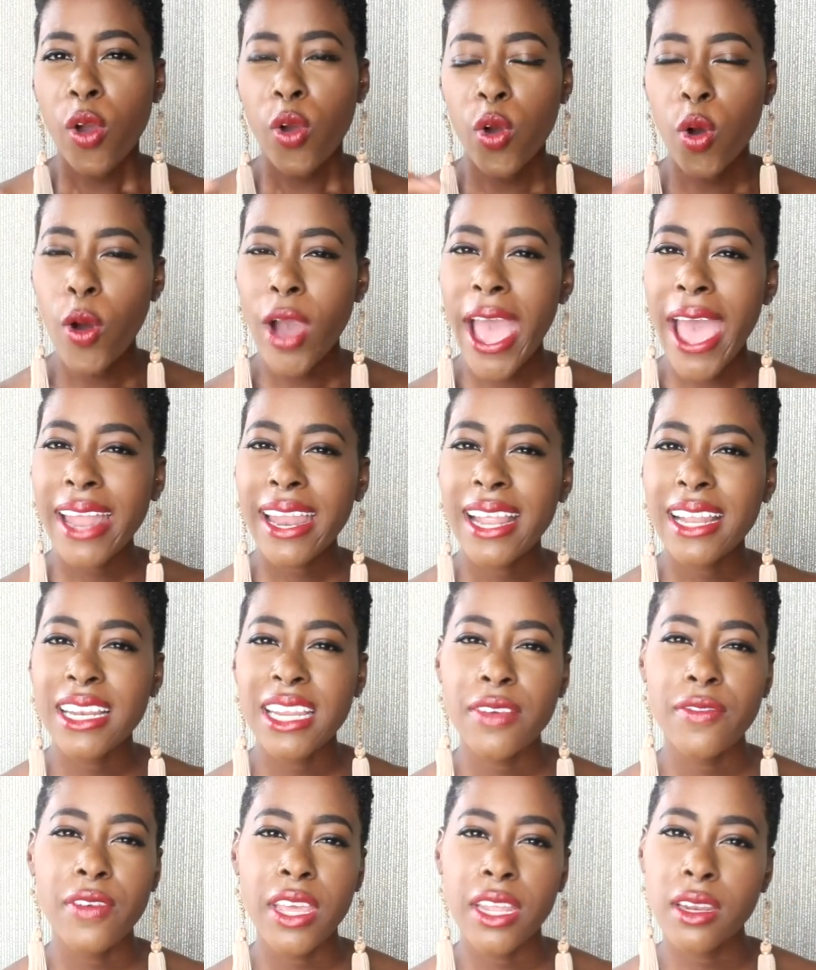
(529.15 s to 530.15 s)
go ahead
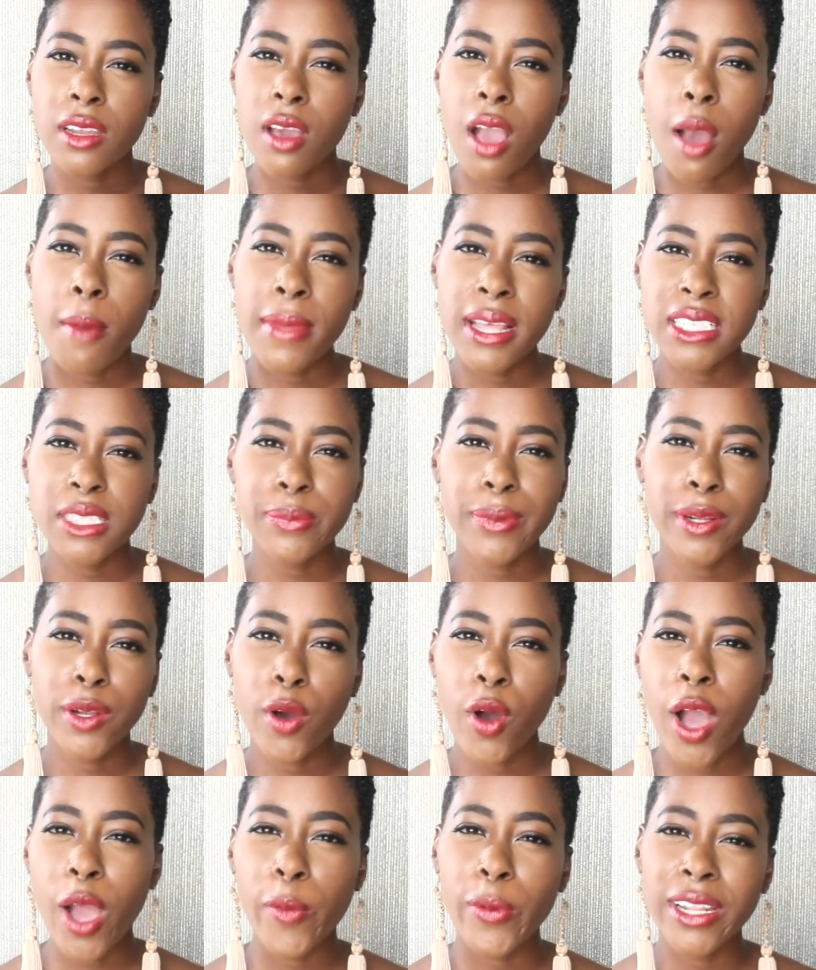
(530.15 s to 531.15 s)
and leave it in the comments
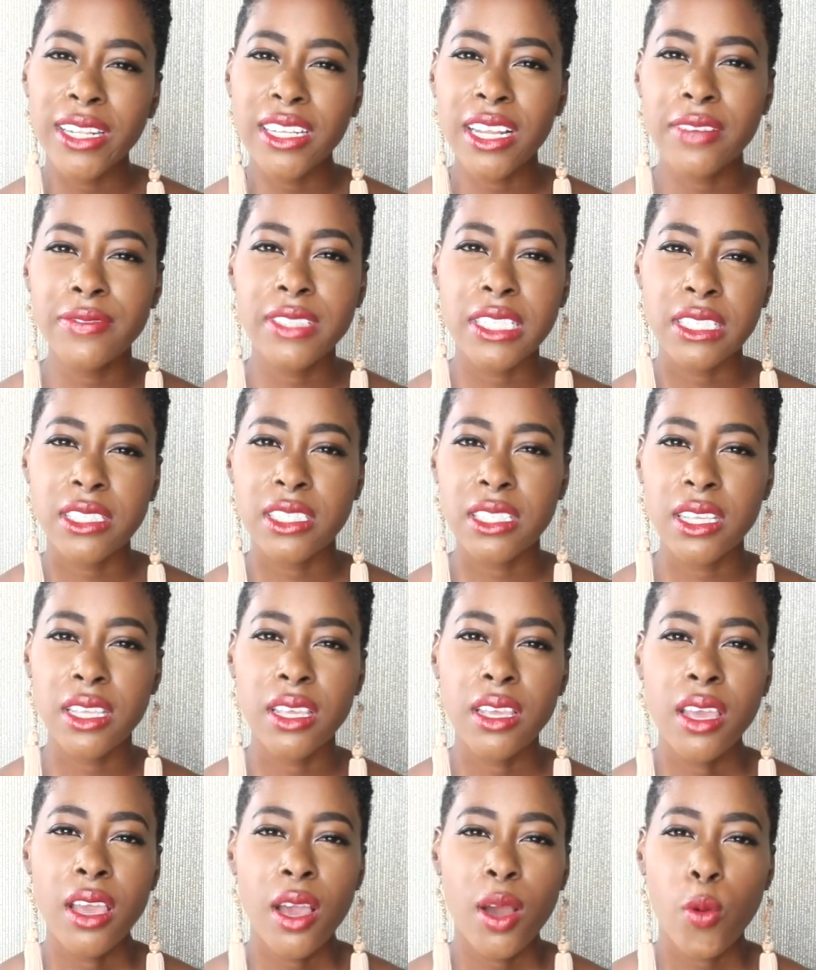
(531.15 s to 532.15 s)
below I would love to
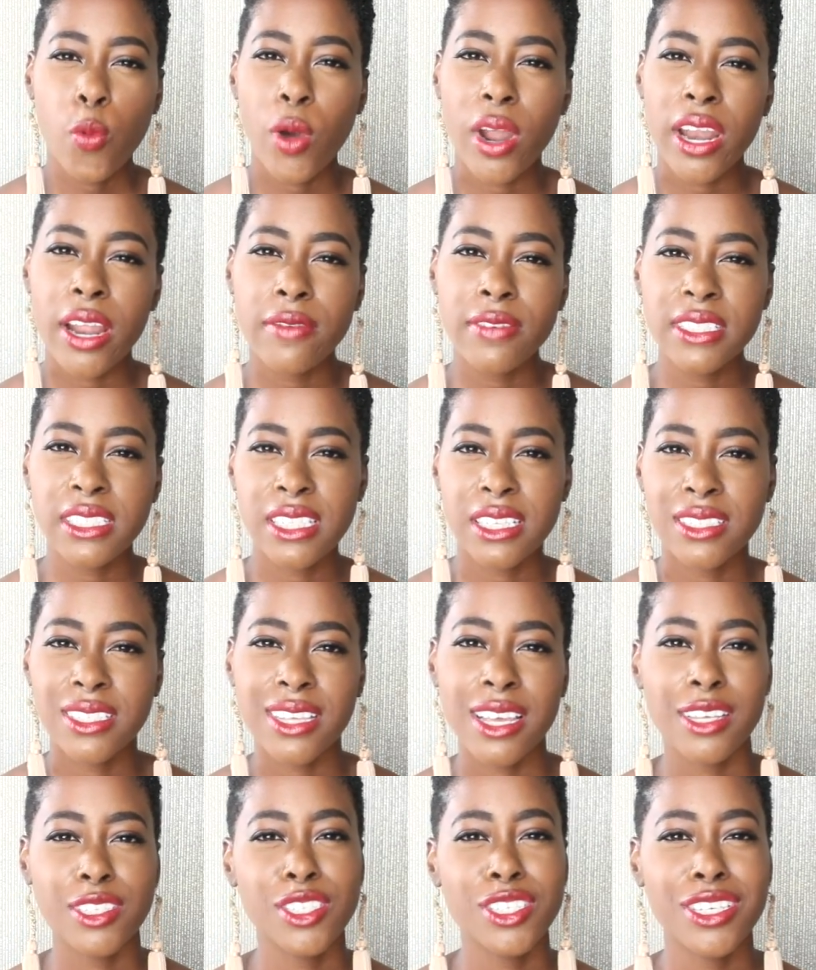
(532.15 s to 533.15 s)
see whatever
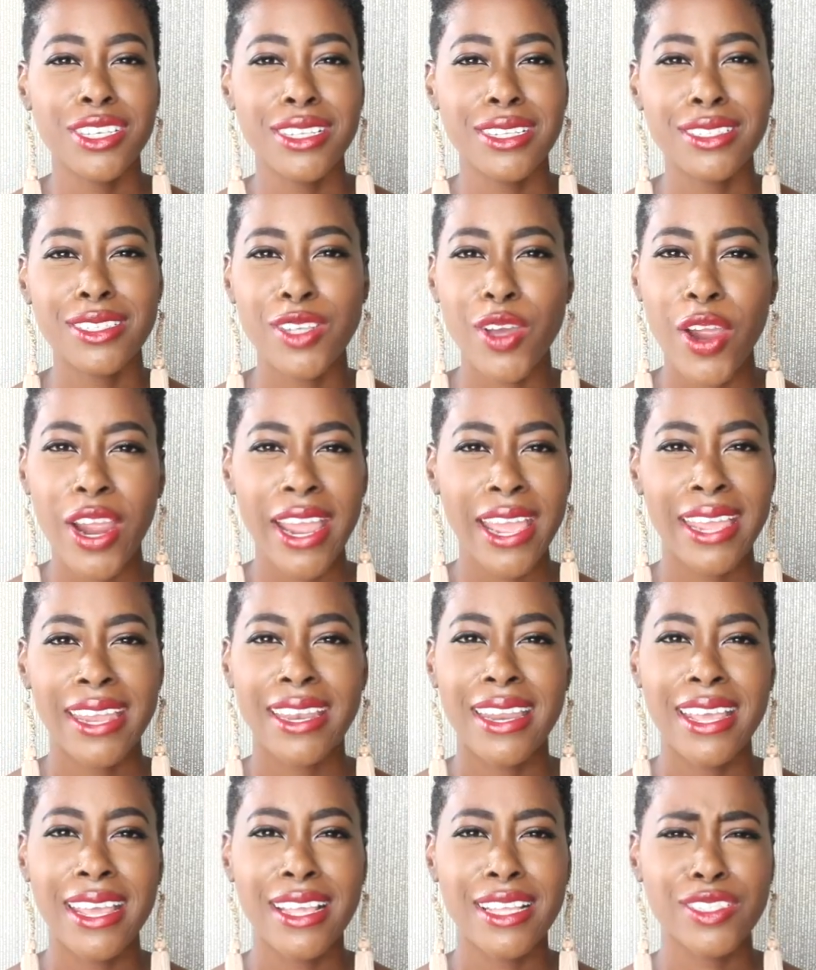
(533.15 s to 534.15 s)
discussions or
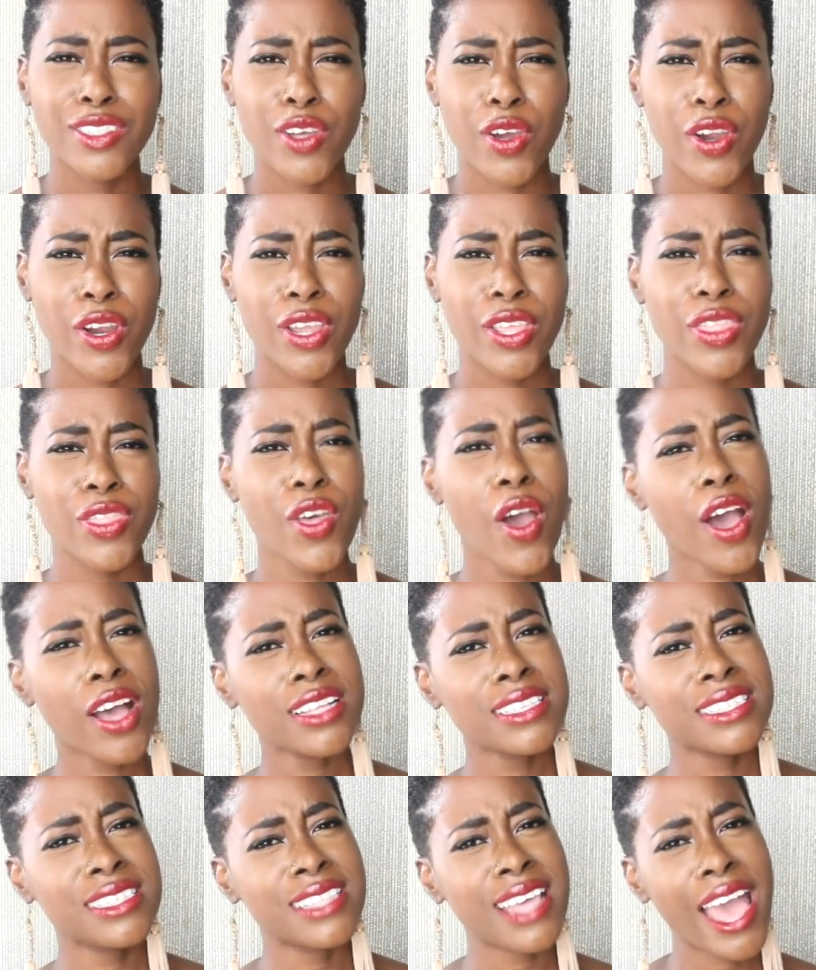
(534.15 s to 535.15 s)
ideas or
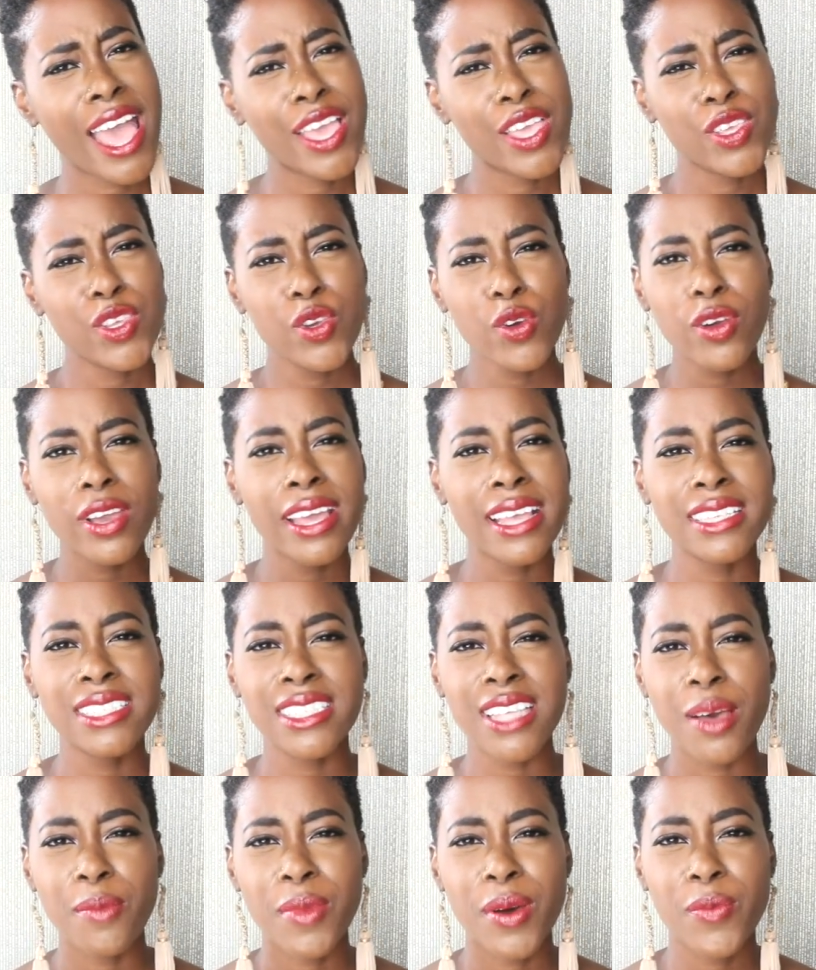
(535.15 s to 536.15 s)
thoughts that you guys
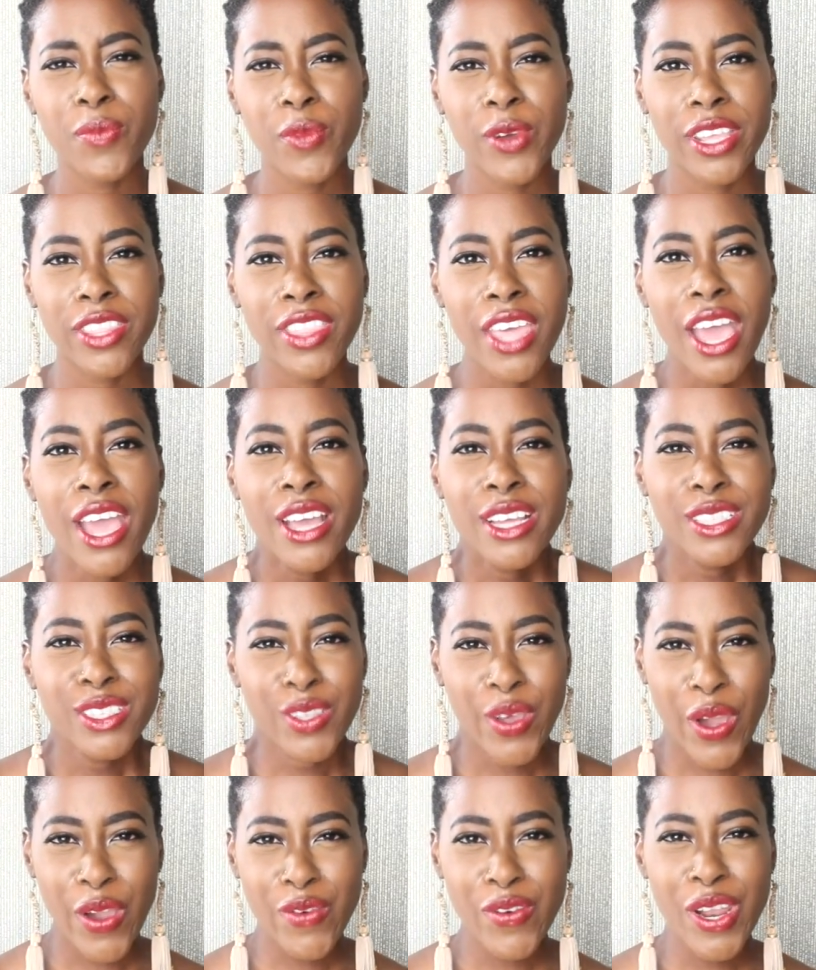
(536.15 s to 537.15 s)
come up with
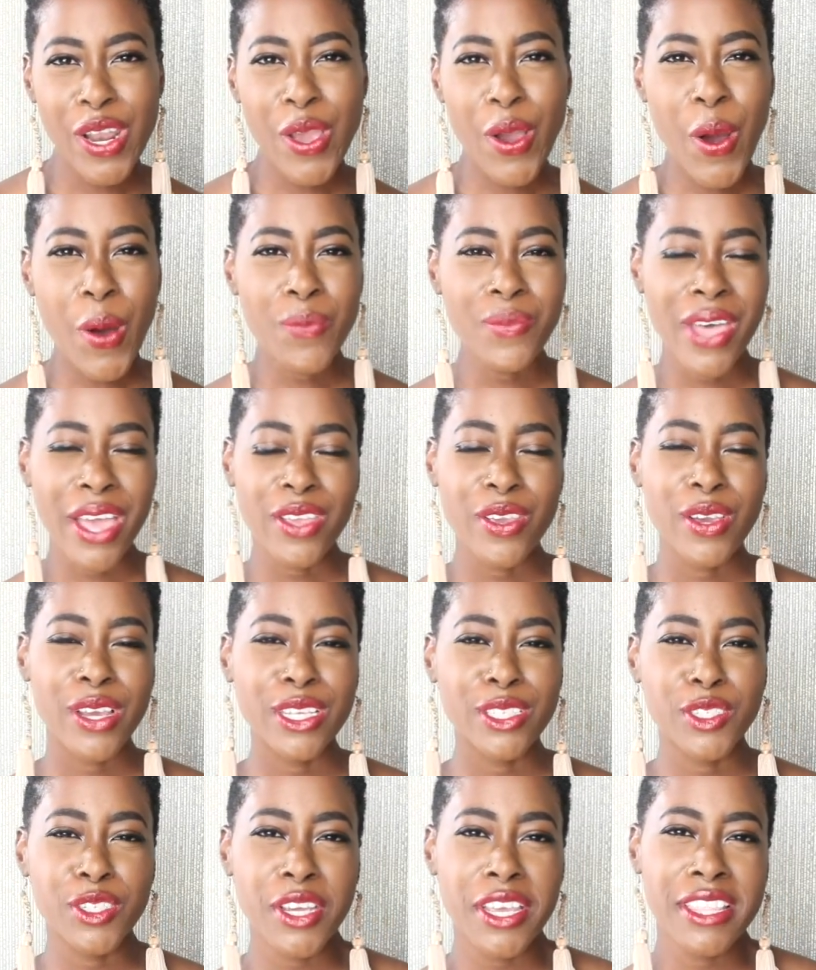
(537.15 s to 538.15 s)
so I really hope that you
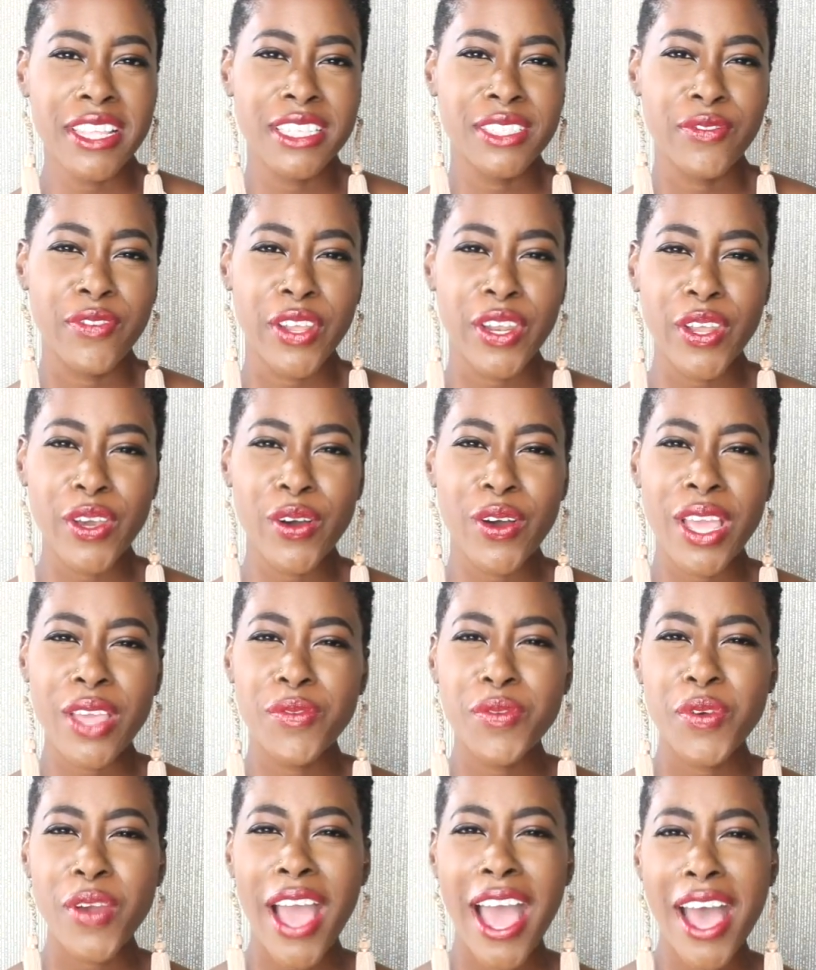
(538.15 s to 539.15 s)
enjoyed this video
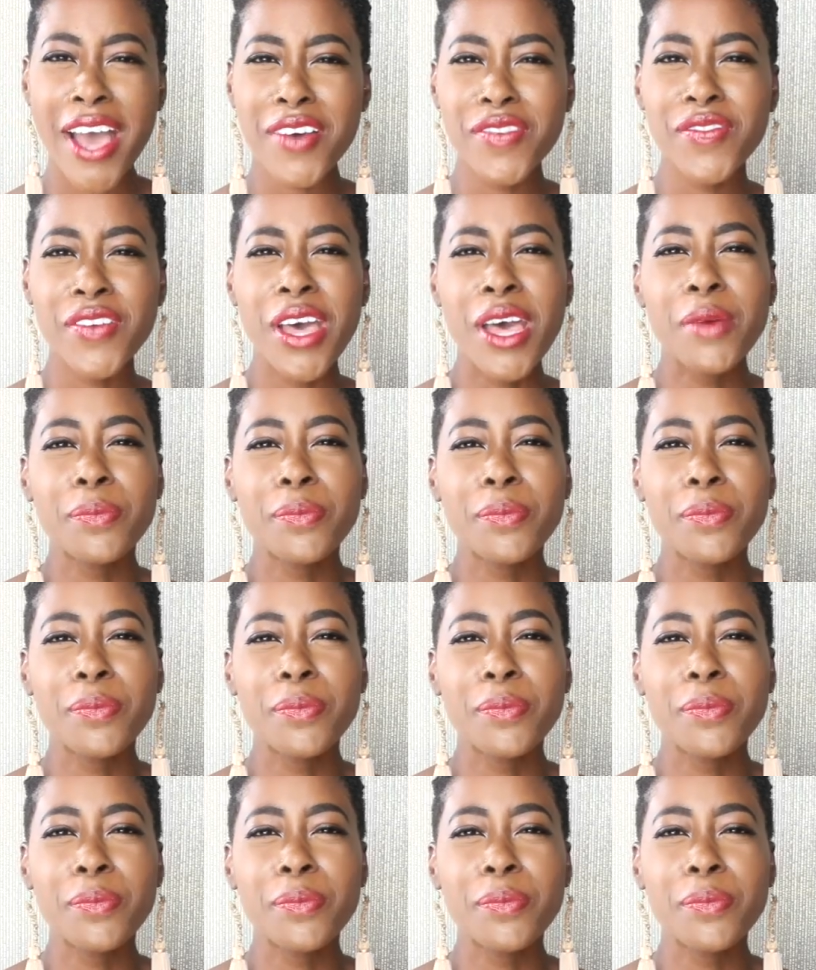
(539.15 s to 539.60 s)
if you have